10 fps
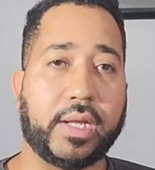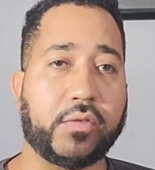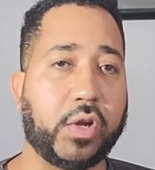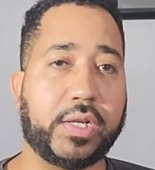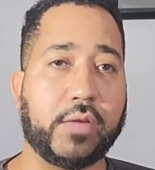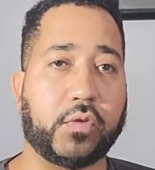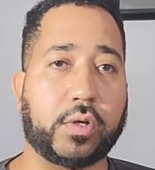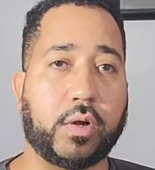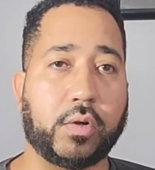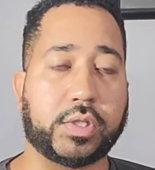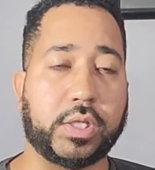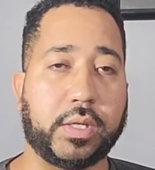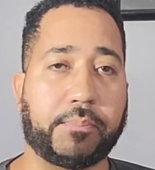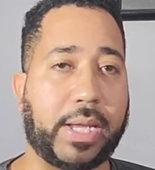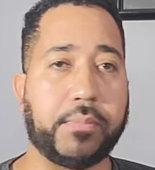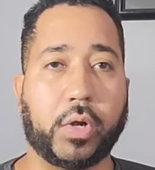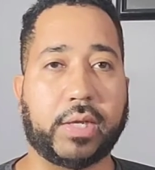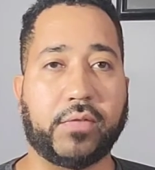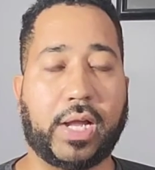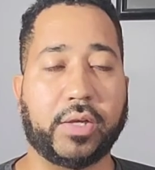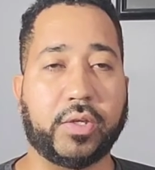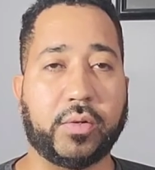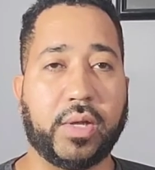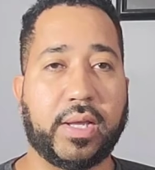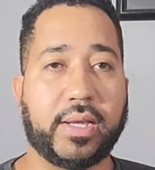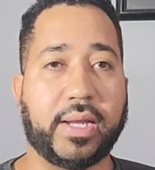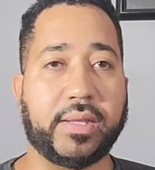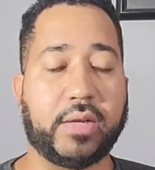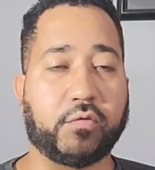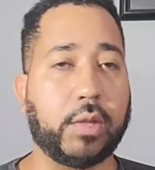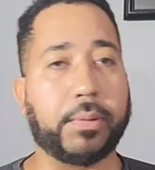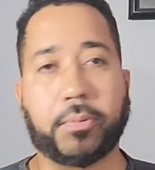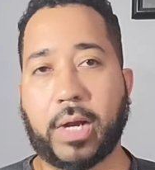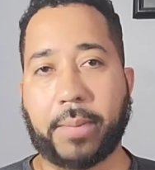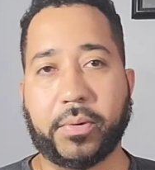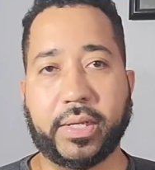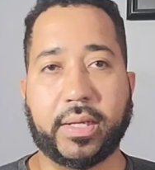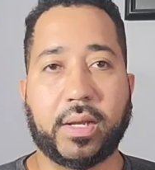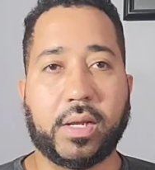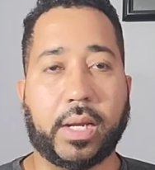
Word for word: It's very difficult to pay market value and then flip a property.